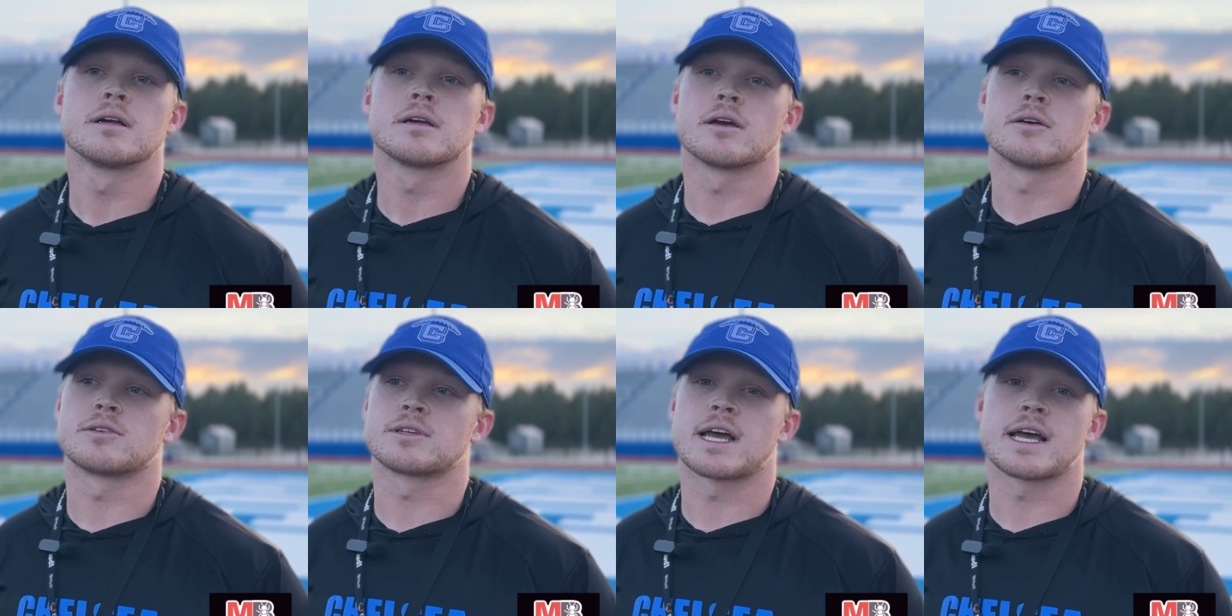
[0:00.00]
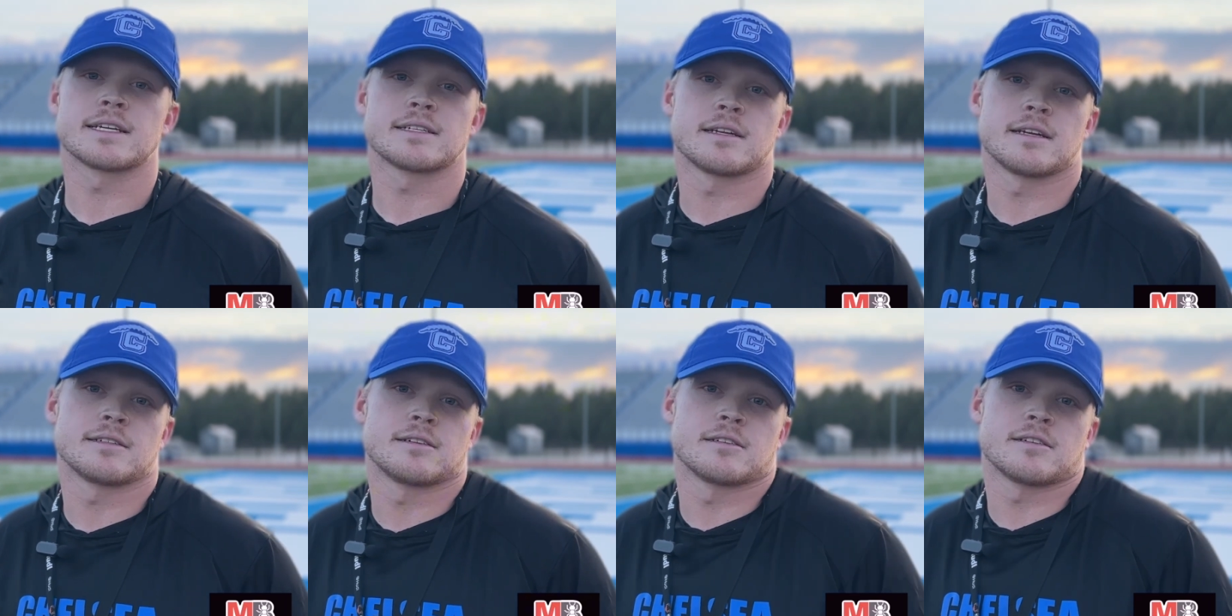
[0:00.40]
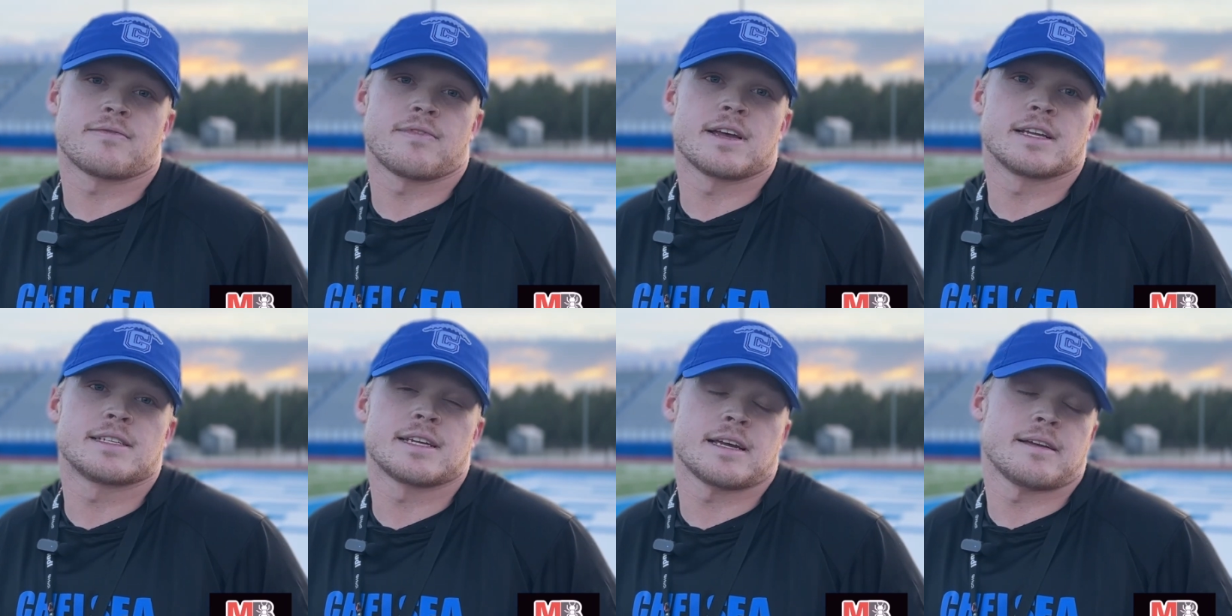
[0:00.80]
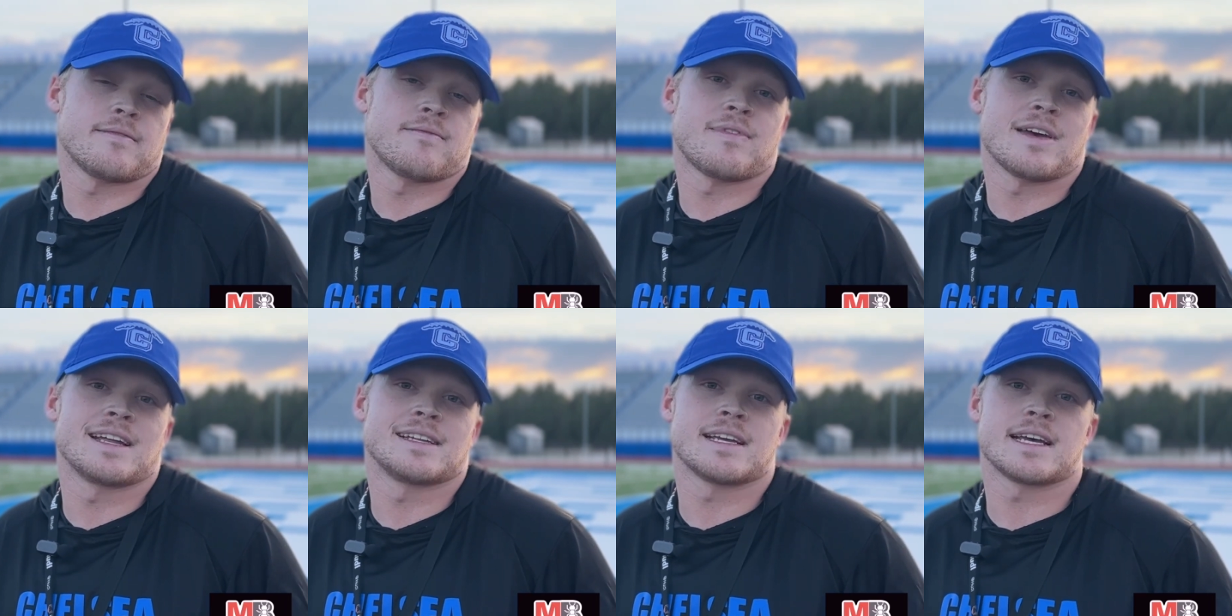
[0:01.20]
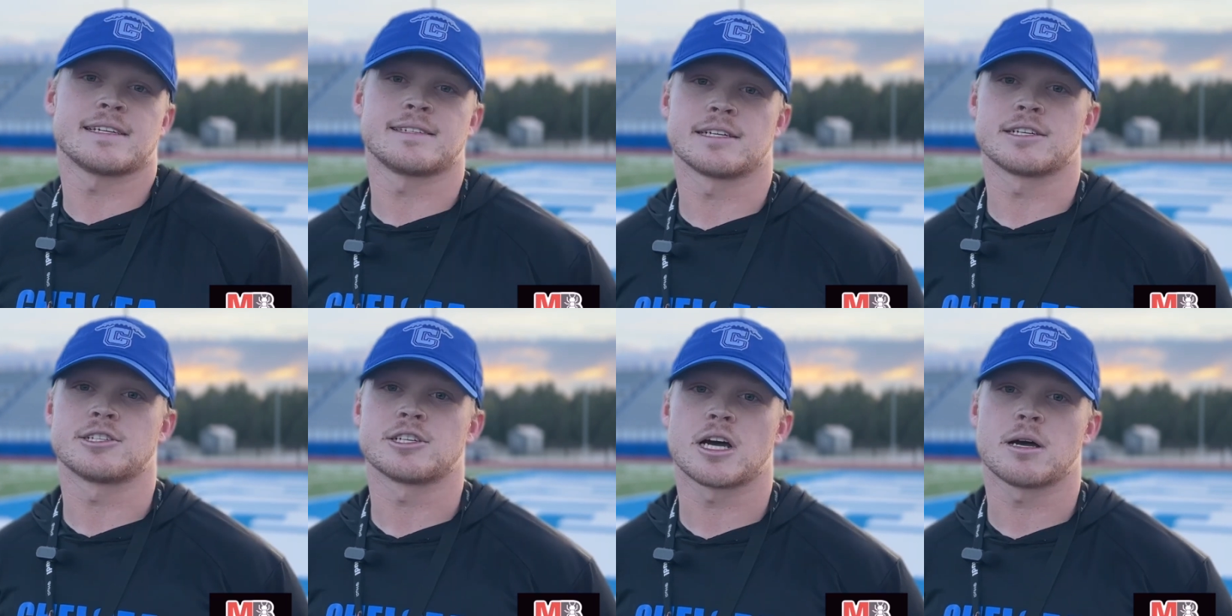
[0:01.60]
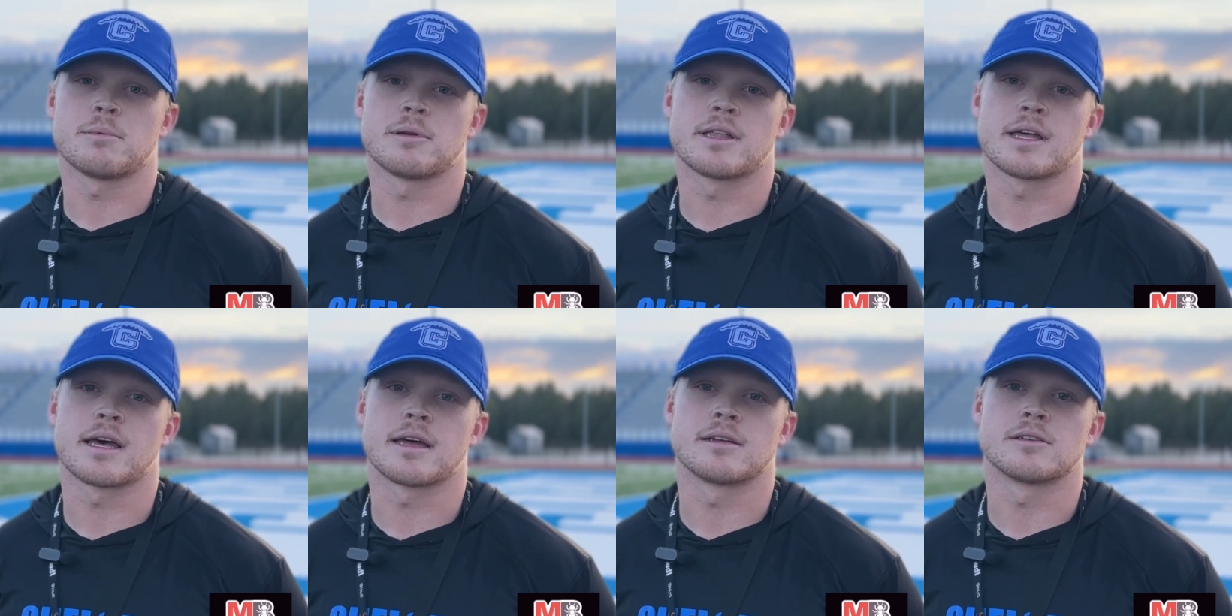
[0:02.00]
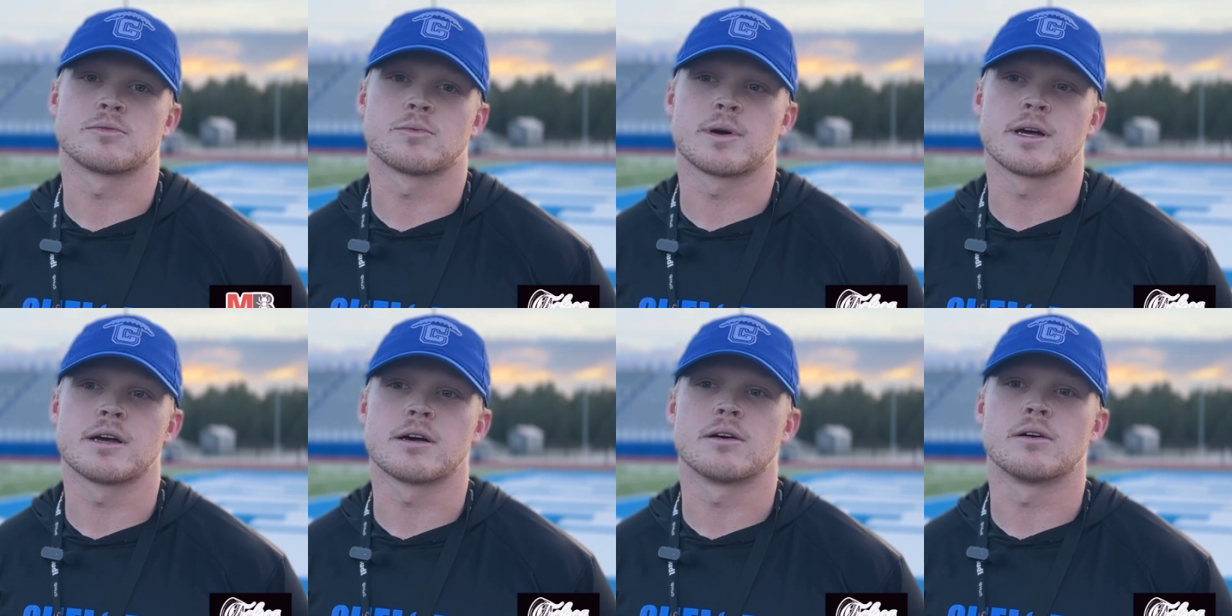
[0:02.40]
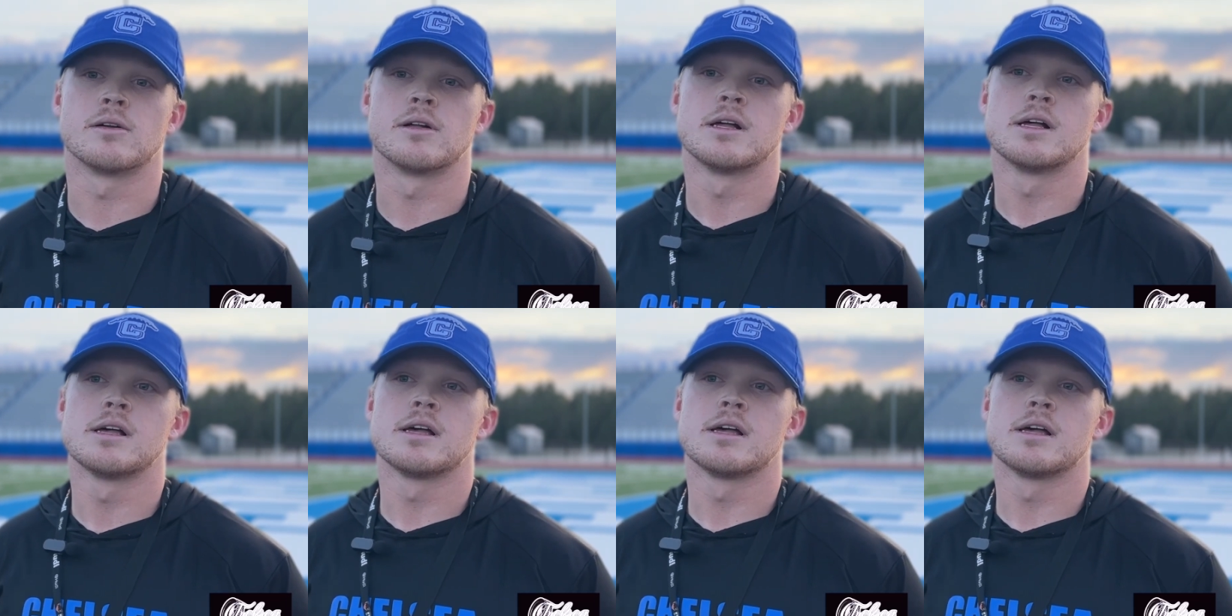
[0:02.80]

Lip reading: Coach Cassidy has done a fantastic job of that as well,